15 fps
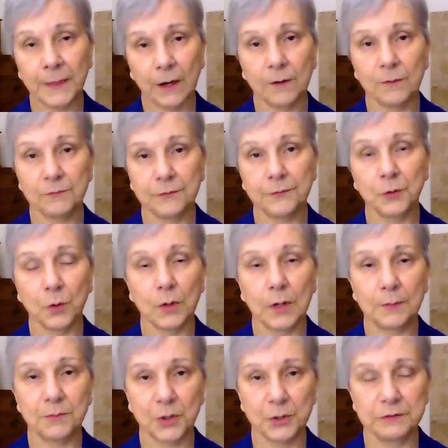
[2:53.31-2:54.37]
a full
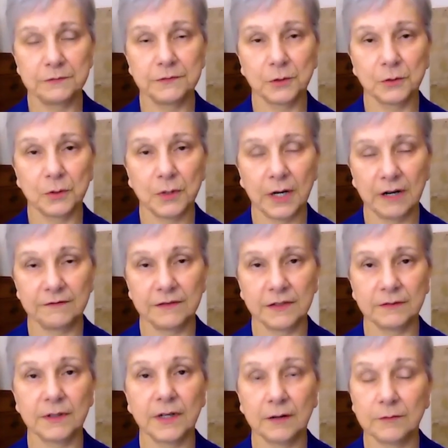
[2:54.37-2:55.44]
approval of
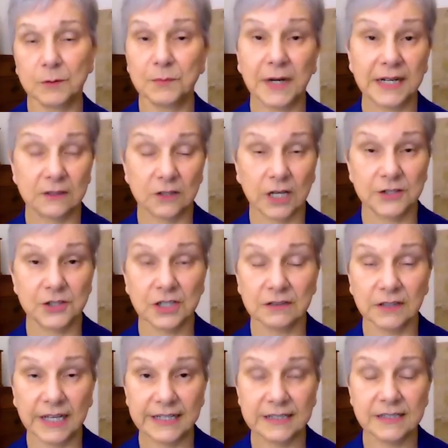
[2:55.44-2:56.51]
a, of a biologic
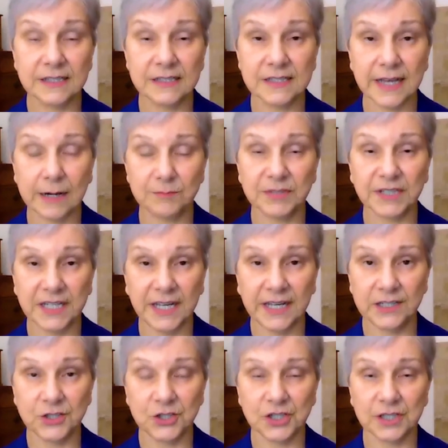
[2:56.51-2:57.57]
license
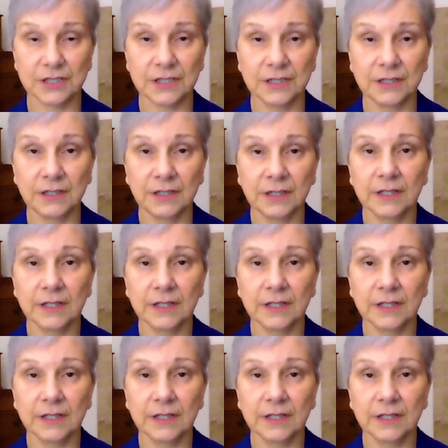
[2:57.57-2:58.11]
application.